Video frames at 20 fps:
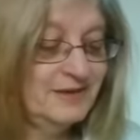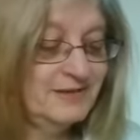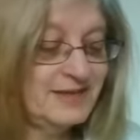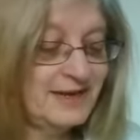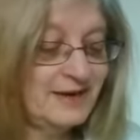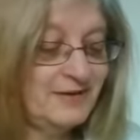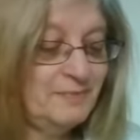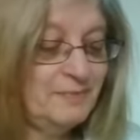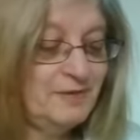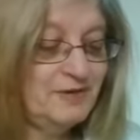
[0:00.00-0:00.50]

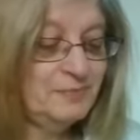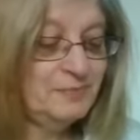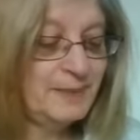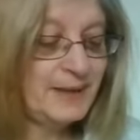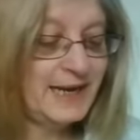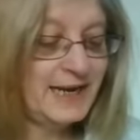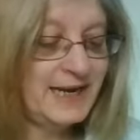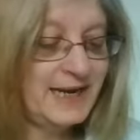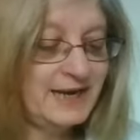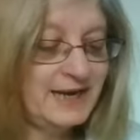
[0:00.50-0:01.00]
Serapis
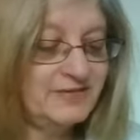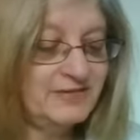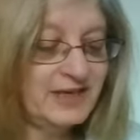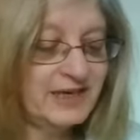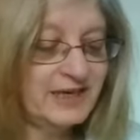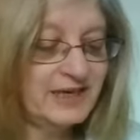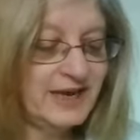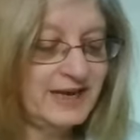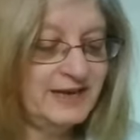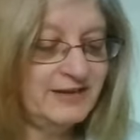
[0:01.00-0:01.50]
Bey is
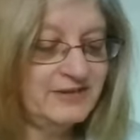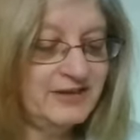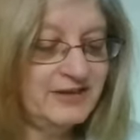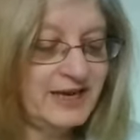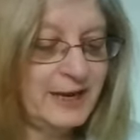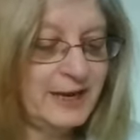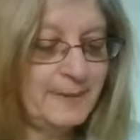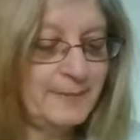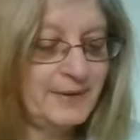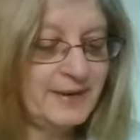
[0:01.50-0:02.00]
the light
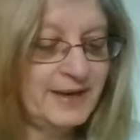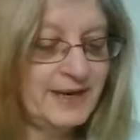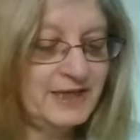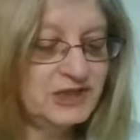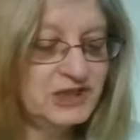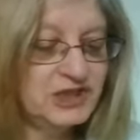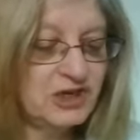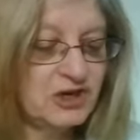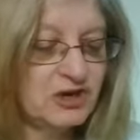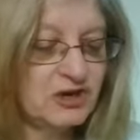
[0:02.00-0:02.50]
keeper
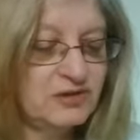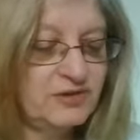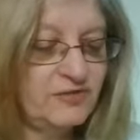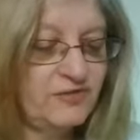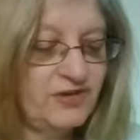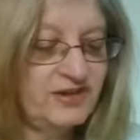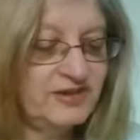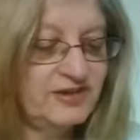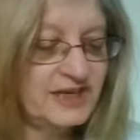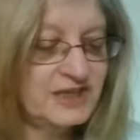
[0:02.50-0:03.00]
in charge
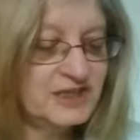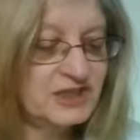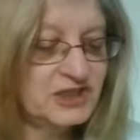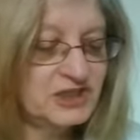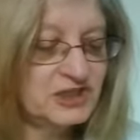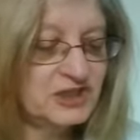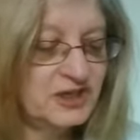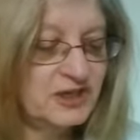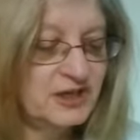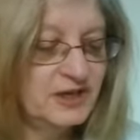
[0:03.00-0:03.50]
of
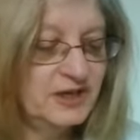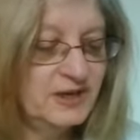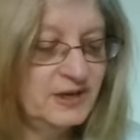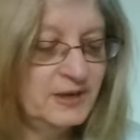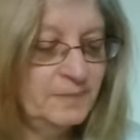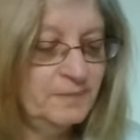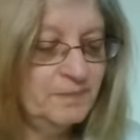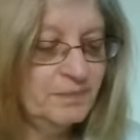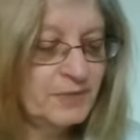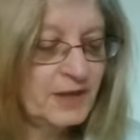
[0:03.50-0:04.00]
ascension.
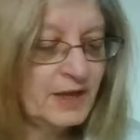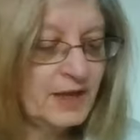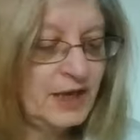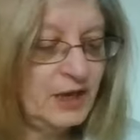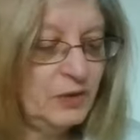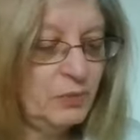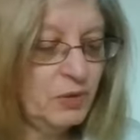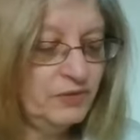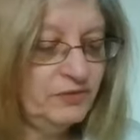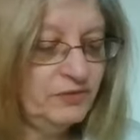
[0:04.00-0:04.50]

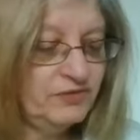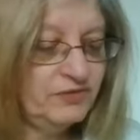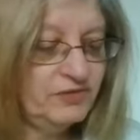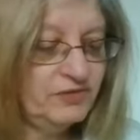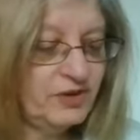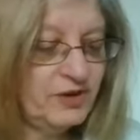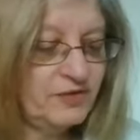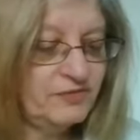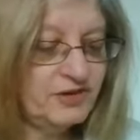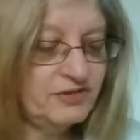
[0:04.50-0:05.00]
He once
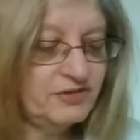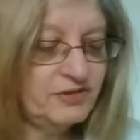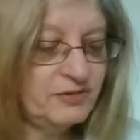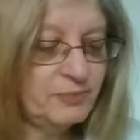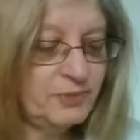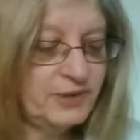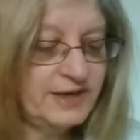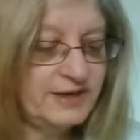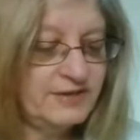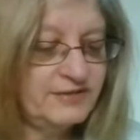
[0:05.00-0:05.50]
served as a
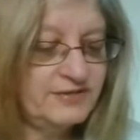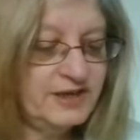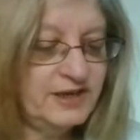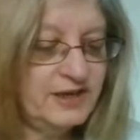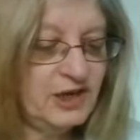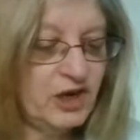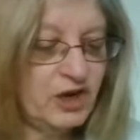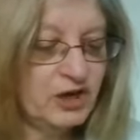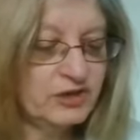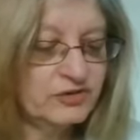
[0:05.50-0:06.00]
priest
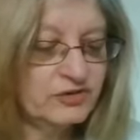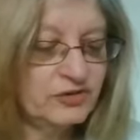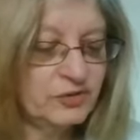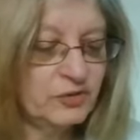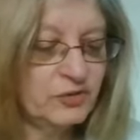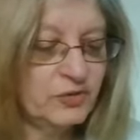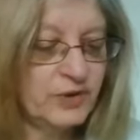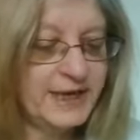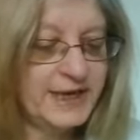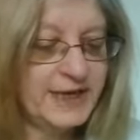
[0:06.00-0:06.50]
in
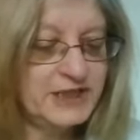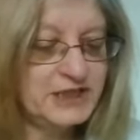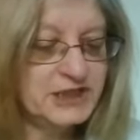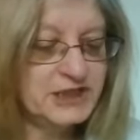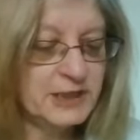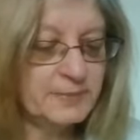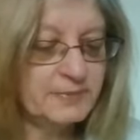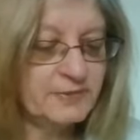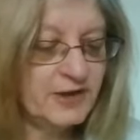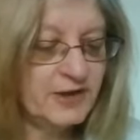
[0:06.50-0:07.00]
Luxor,
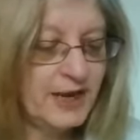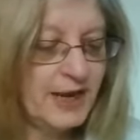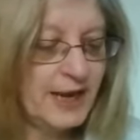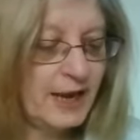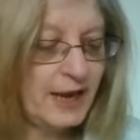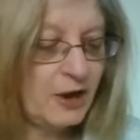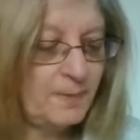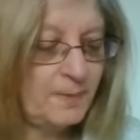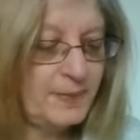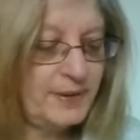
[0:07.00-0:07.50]
Egypt,
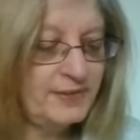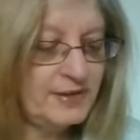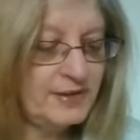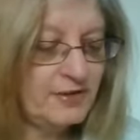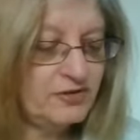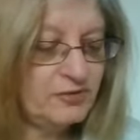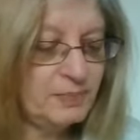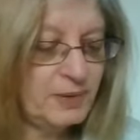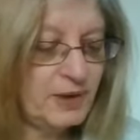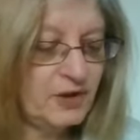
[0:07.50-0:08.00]
helping
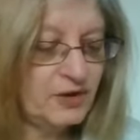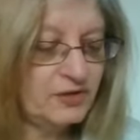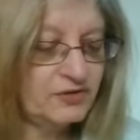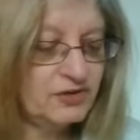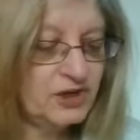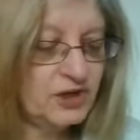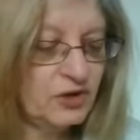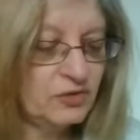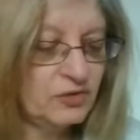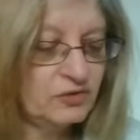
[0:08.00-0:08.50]
those
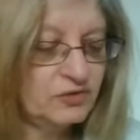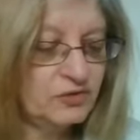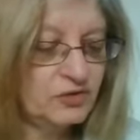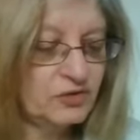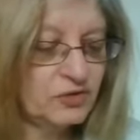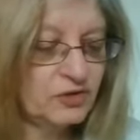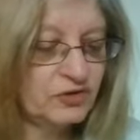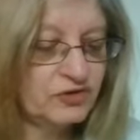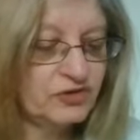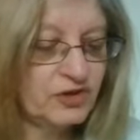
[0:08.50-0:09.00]
passing on to
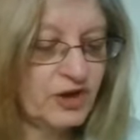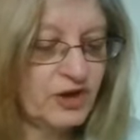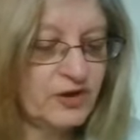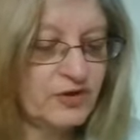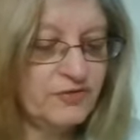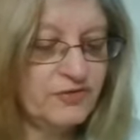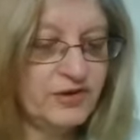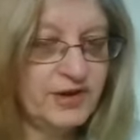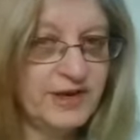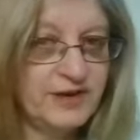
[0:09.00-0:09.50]
cross
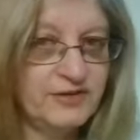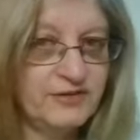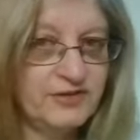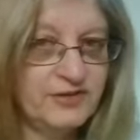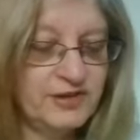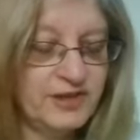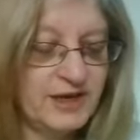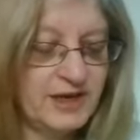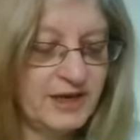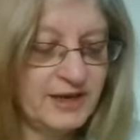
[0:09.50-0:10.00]
over
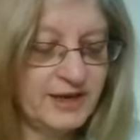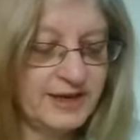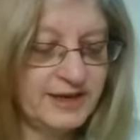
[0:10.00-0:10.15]
into the